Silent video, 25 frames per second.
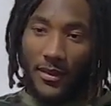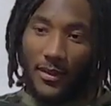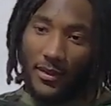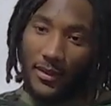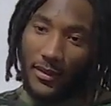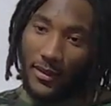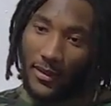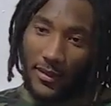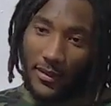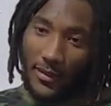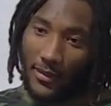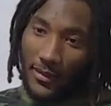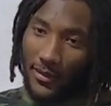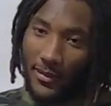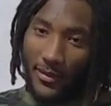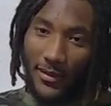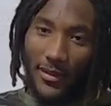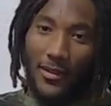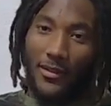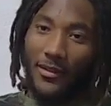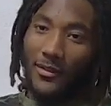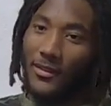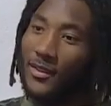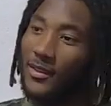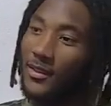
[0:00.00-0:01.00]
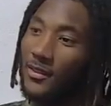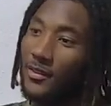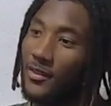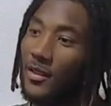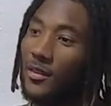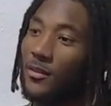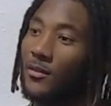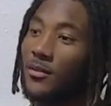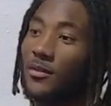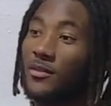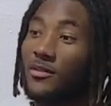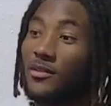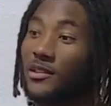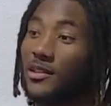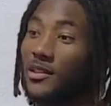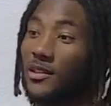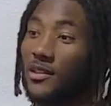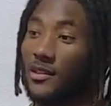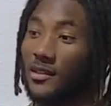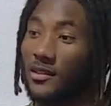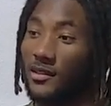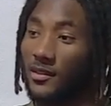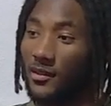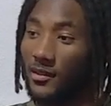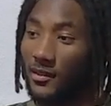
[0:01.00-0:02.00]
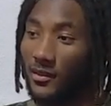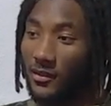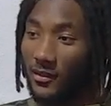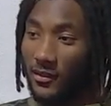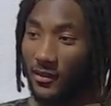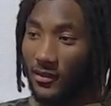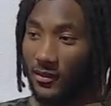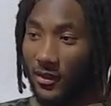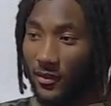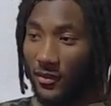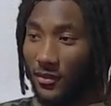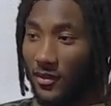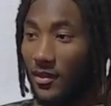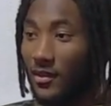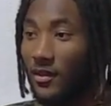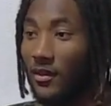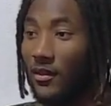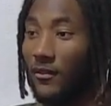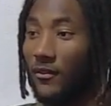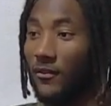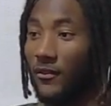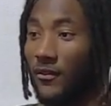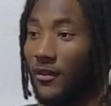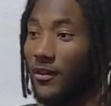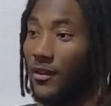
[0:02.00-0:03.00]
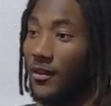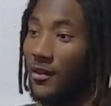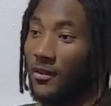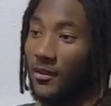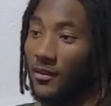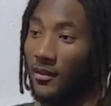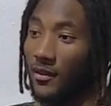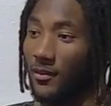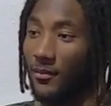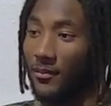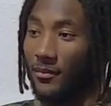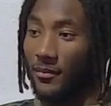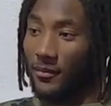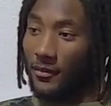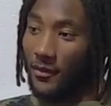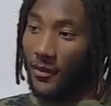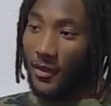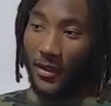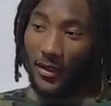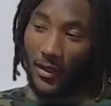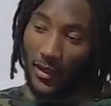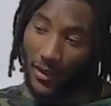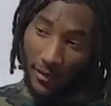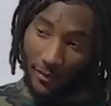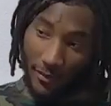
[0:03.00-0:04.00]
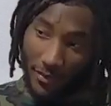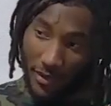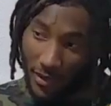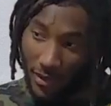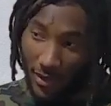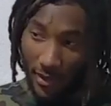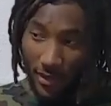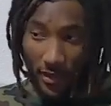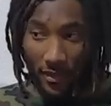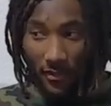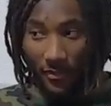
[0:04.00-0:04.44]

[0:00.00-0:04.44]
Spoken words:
as long as they don't score, we win. So we can go far and beat anybody.